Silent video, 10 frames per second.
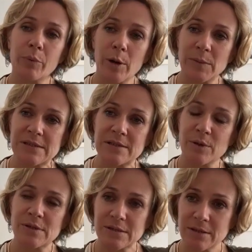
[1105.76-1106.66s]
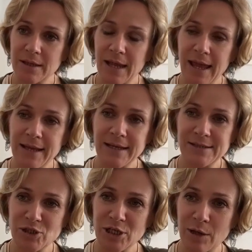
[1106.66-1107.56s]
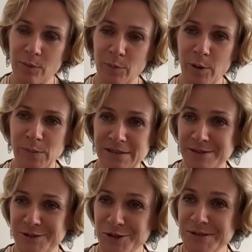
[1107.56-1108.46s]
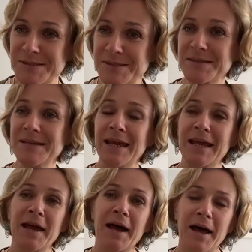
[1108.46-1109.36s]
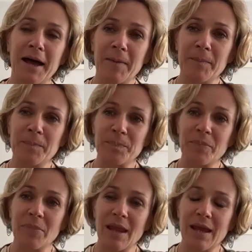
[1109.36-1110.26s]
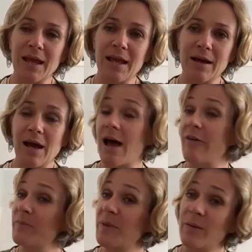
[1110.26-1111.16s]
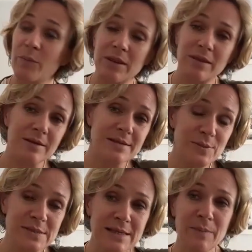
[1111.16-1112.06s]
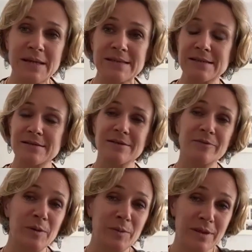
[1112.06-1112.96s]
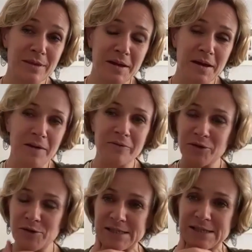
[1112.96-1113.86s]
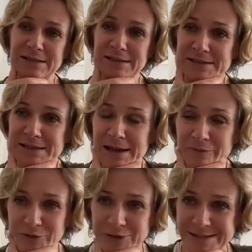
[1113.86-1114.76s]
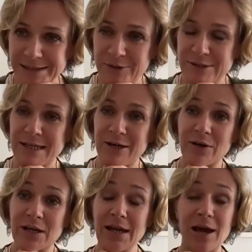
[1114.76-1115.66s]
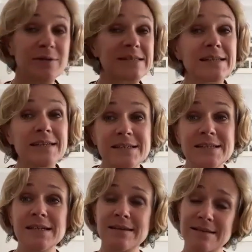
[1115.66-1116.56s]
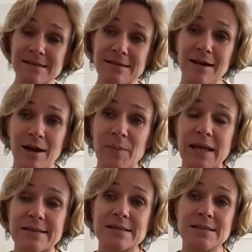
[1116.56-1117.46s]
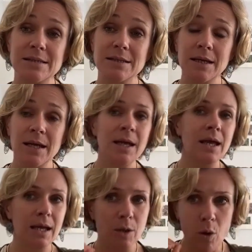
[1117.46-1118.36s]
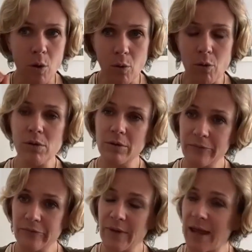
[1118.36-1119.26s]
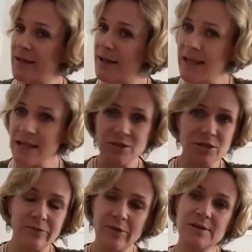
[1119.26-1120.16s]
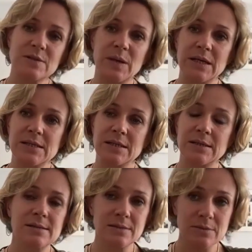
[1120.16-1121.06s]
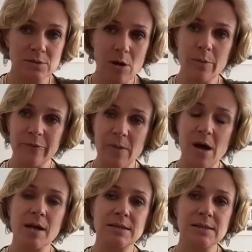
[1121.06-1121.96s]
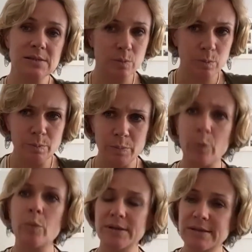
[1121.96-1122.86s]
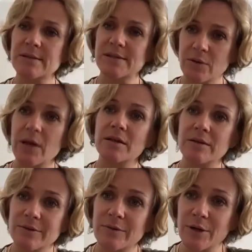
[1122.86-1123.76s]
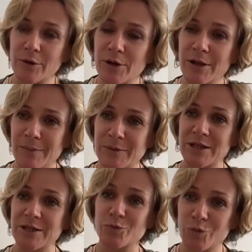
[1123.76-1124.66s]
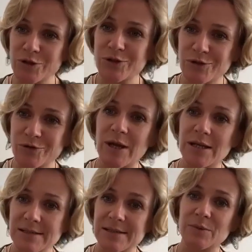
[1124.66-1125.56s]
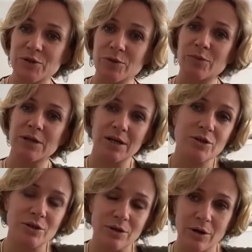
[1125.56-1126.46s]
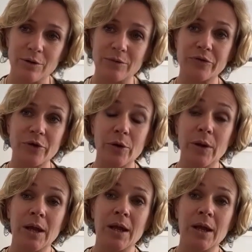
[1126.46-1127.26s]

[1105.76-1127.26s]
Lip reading: Prime Minister Morrison had his chat with Prime Minister Johnson. I've met with the Swiss ambassador. I've met with New Zealand First Secretary. I was in India this time last year. And all of, at each of those meetings, top of mind is, but what's Australia doing on climate change? What's Australia's emission reduction goal? So